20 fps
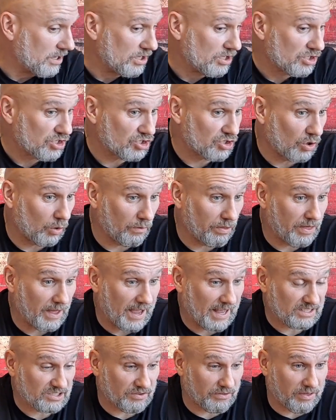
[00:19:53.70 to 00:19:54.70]
So
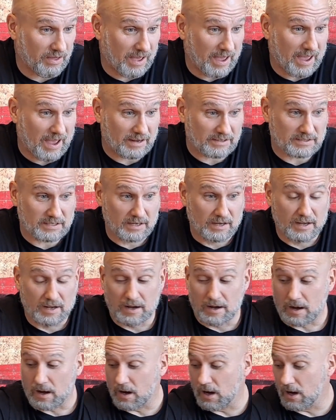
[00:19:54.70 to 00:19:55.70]
that's that.
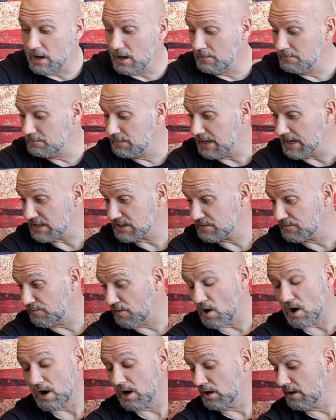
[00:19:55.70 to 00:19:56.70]
As
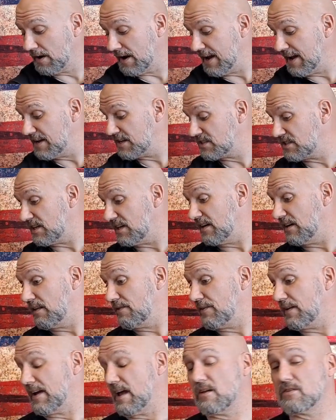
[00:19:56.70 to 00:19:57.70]
far as
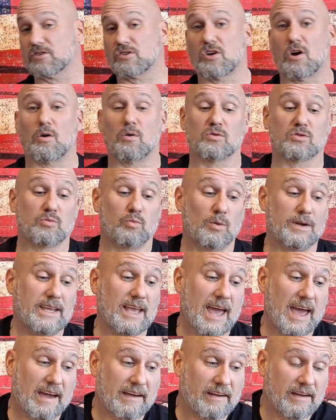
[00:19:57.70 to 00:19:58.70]
anything else goes, we
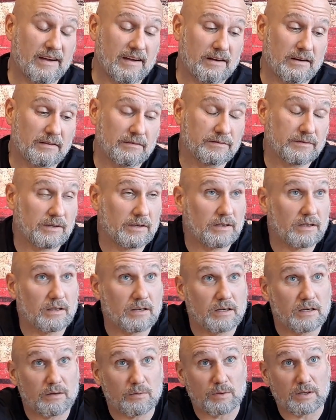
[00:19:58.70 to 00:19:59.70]
have
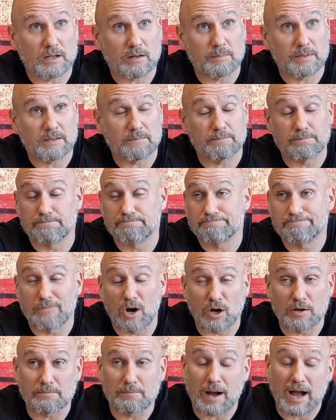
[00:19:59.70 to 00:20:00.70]
what I'll be
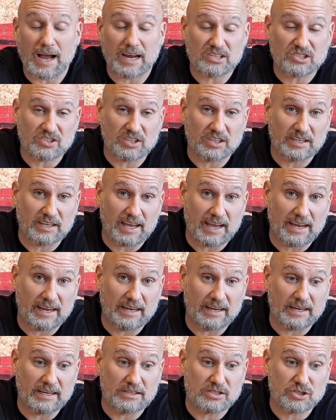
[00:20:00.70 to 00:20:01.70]
unboxing,
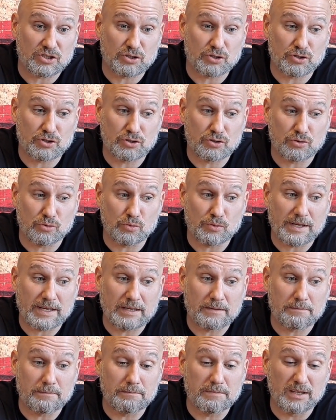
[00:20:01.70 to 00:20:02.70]
a
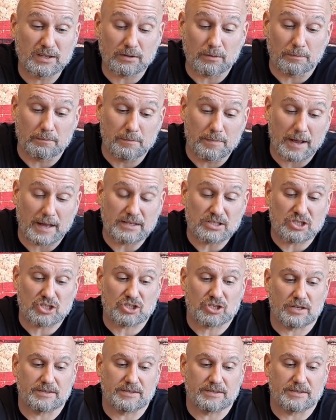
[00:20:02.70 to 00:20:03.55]
shooting little bench,